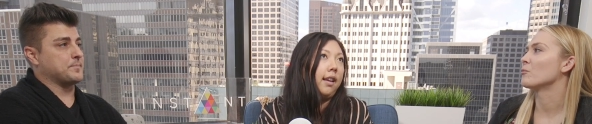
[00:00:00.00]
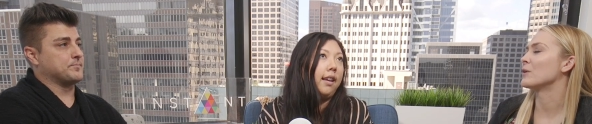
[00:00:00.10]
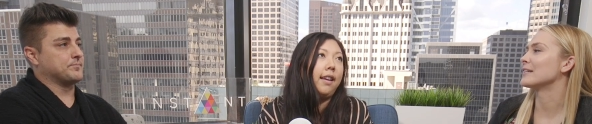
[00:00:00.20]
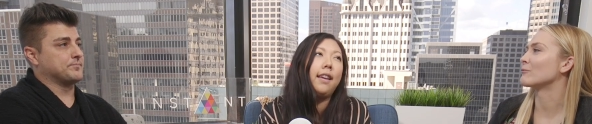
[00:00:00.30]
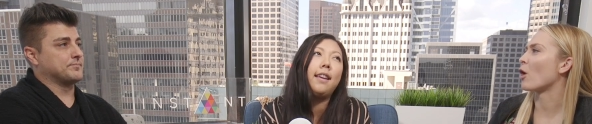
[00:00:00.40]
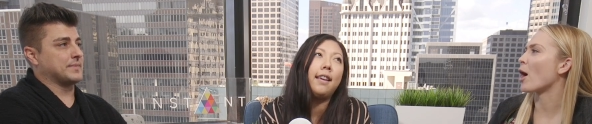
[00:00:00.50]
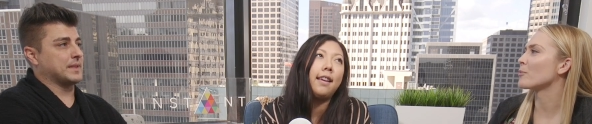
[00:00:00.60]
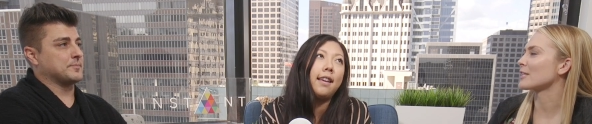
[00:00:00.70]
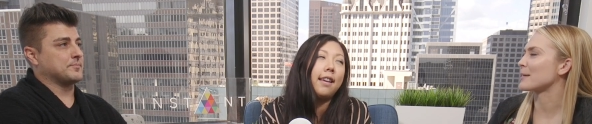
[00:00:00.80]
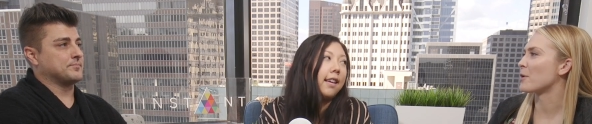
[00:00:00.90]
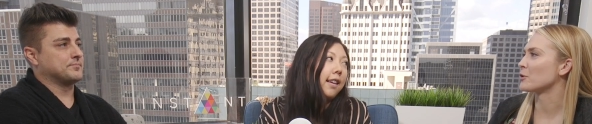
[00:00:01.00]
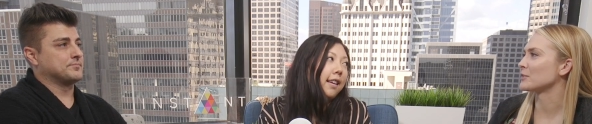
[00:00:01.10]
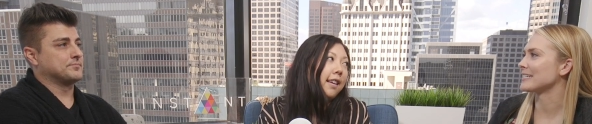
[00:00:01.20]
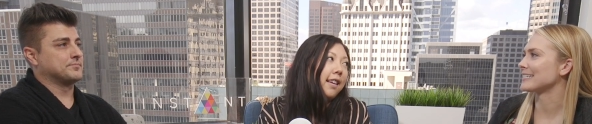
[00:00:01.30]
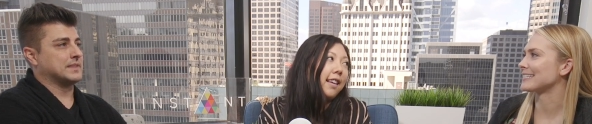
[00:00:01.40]
Speaker 1: when Rob was like
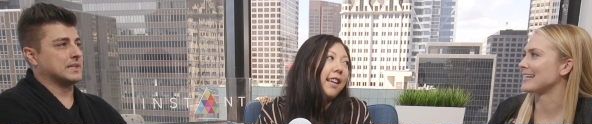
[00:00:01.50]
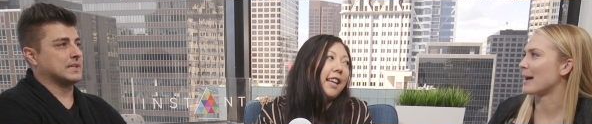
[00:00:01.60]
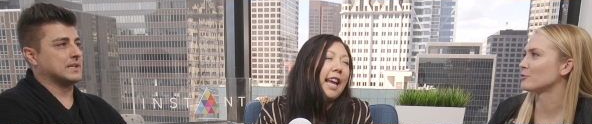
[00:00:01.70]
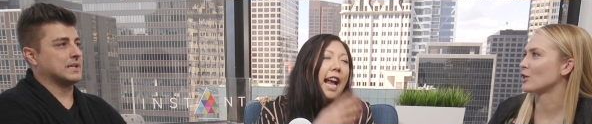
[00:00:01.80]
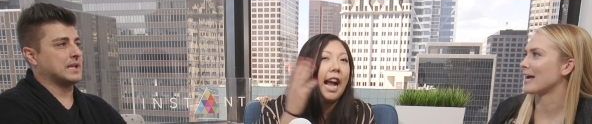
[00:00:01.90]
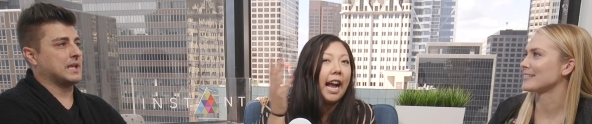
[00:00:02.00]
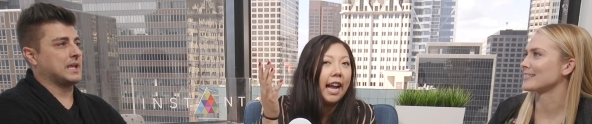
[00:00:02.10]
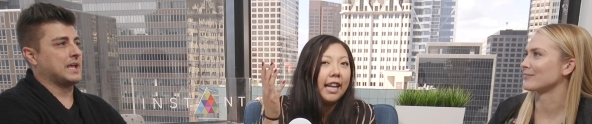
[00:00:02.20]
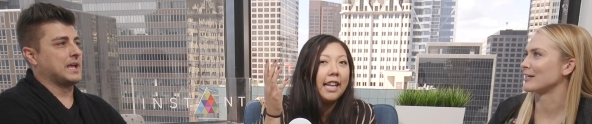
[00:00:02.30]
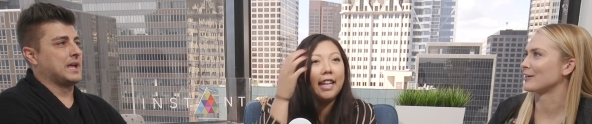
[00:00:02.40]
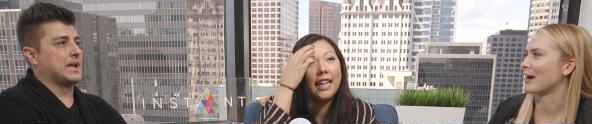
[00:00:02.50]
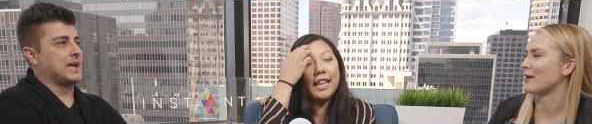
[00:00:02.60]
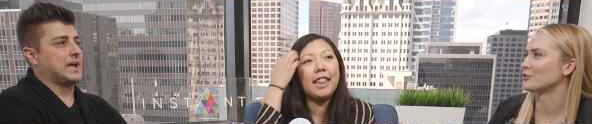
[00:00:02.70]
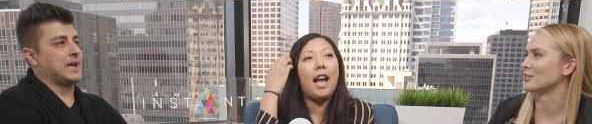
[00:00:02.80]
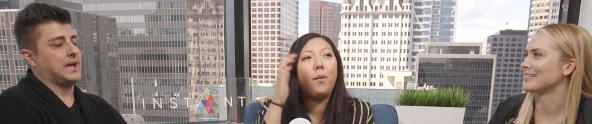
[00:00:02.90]
posting Snapchats of like
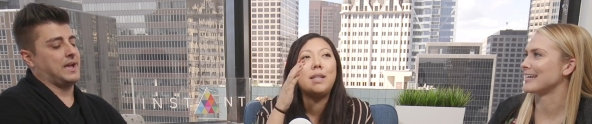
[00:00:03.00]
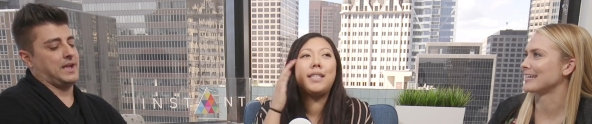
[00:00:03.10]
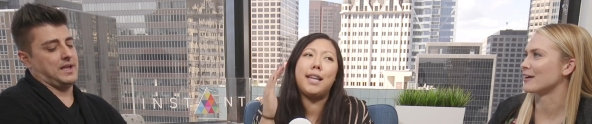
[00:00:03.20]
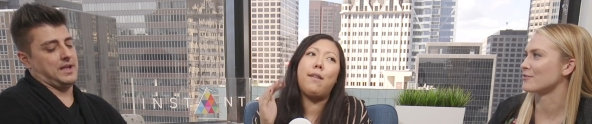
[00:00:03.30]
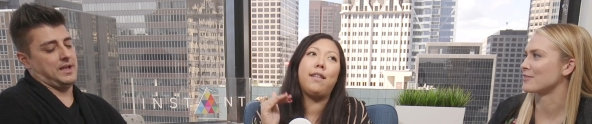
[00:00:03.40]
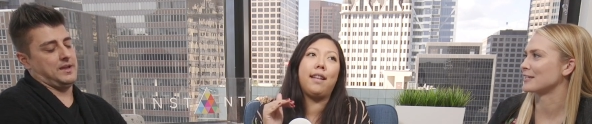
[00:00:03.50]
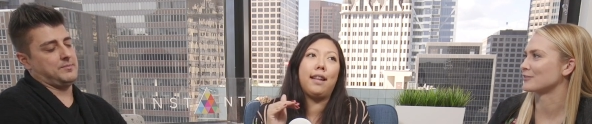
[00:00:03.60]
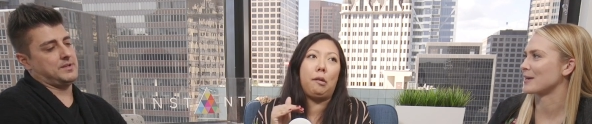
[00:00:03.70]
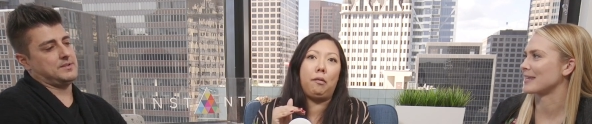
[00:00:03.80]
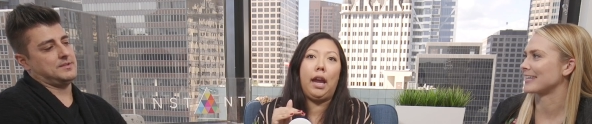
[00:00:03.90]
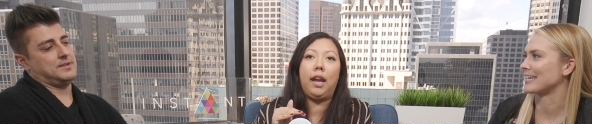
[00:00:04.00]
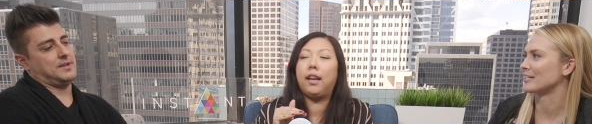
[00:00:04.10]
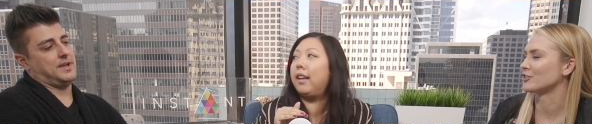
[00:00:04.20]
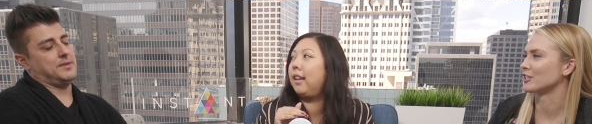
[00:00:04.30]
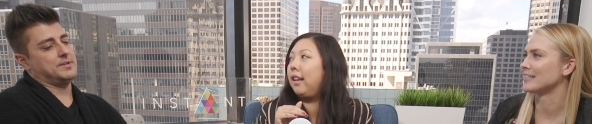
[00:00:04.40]
how she had taken all the things out of the
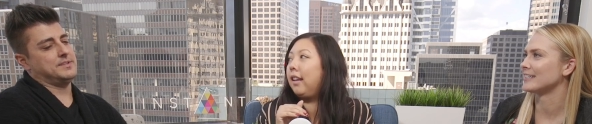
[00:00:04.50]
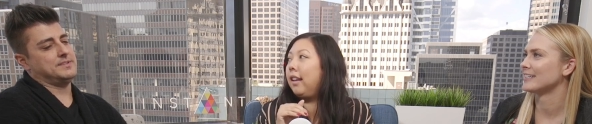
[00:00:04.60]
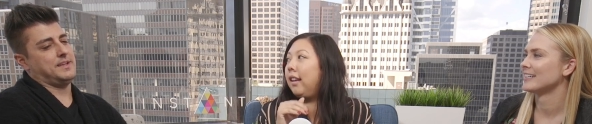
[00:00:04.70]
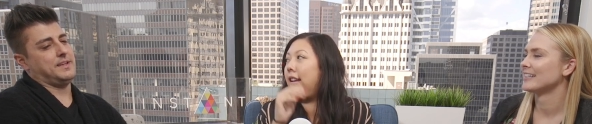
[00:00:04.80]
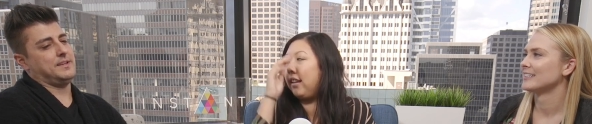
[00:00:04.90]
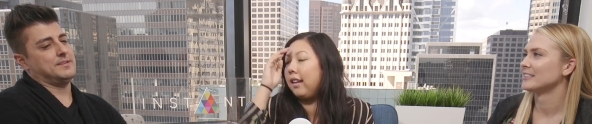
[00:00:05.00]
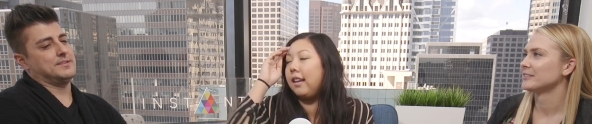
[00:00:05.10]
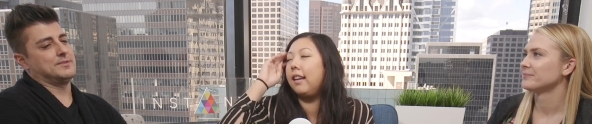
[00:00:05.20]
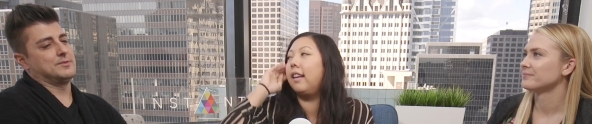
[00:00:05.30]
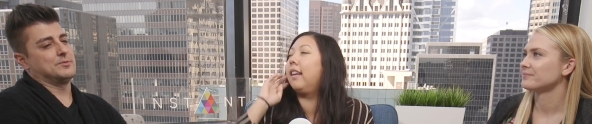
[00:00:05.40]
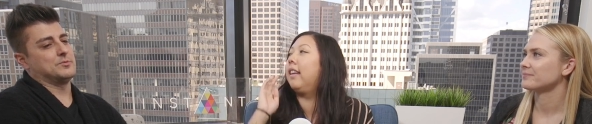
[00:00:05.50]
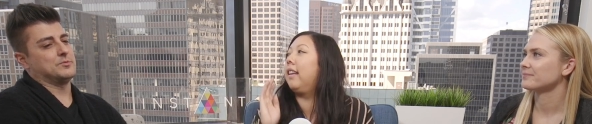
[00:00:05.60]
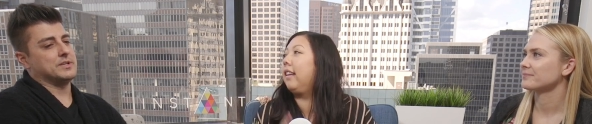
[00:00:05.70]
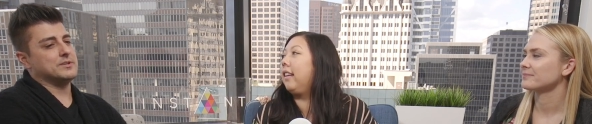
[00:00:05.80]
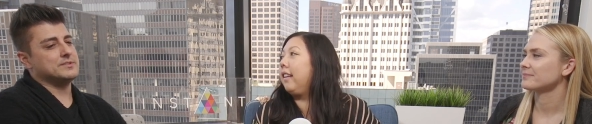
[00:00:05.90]
kitchen. I'm
Speaker 2: gonna say,
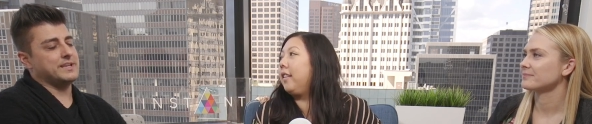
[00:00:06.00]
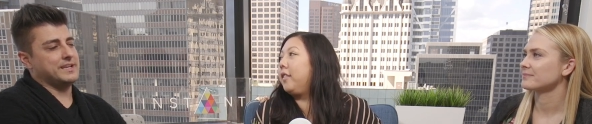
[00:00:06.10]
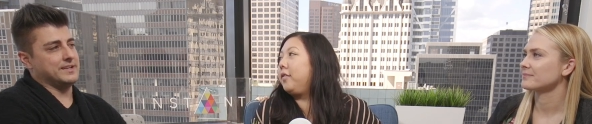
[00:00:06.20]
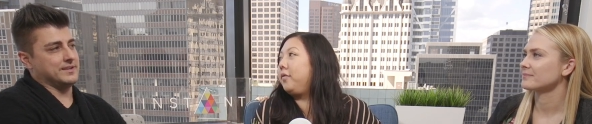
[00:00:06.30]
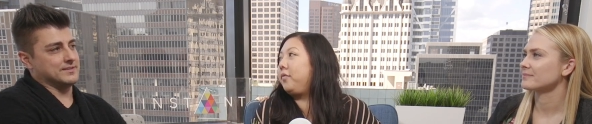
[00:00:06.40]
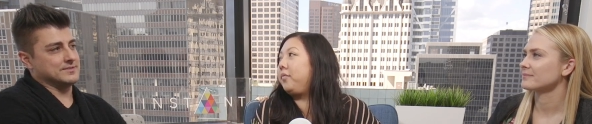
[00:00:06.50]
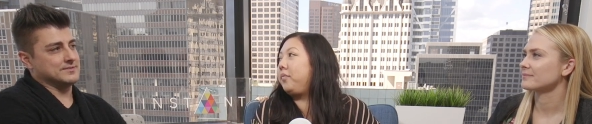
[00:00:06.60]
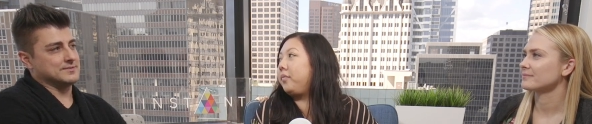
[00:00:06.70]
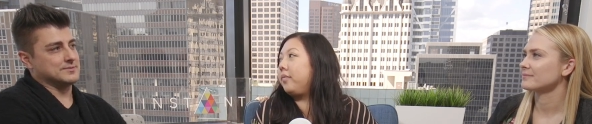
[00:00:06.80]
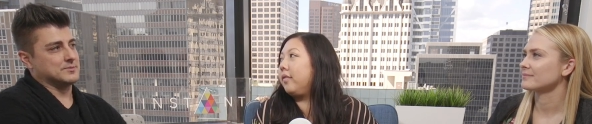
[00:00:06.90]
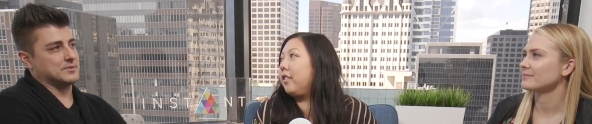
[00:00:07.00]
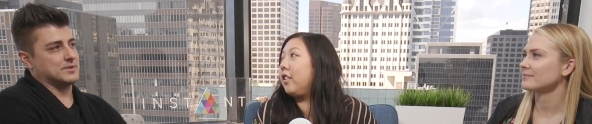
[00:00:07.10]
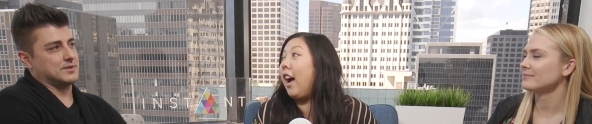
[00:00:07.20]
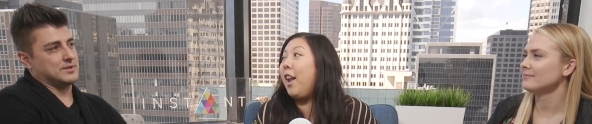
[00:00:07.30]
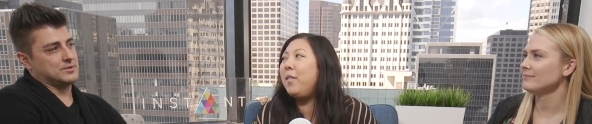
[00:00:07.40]
real dating
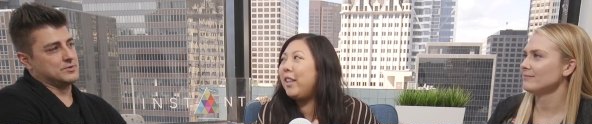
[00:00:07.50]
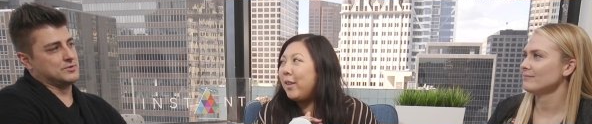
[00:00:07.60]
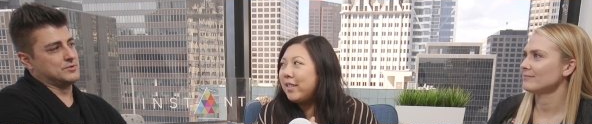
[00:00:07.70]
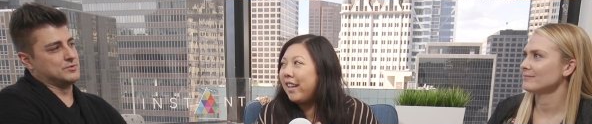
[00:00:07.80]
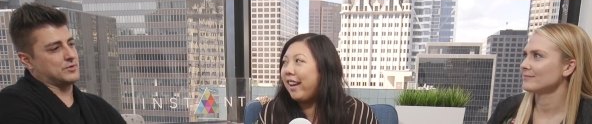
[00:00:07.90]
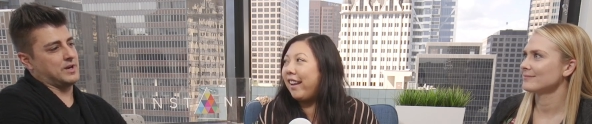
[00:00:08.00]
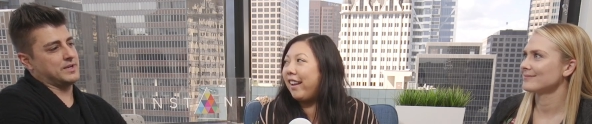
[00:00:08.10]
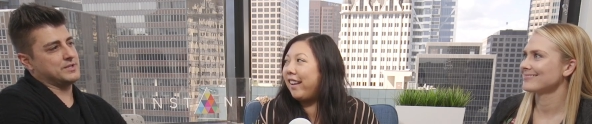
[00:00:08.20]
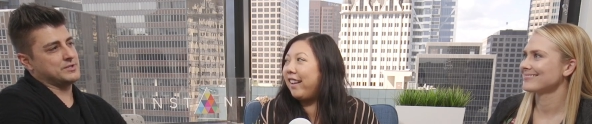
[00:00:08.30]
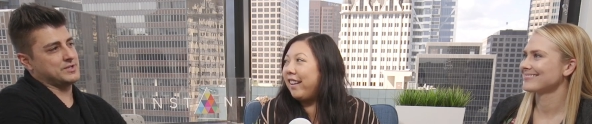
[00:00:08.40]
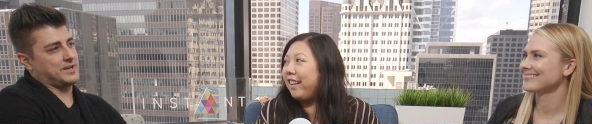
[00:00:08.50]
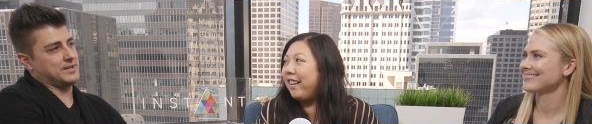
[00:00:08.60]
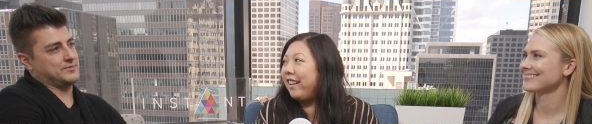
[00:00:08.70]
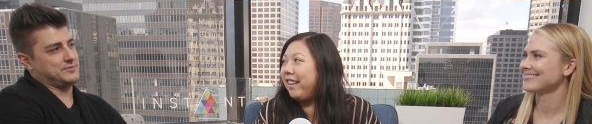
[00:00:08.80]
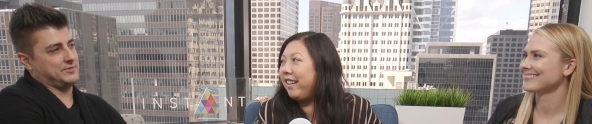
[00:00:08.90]
drunkish kind of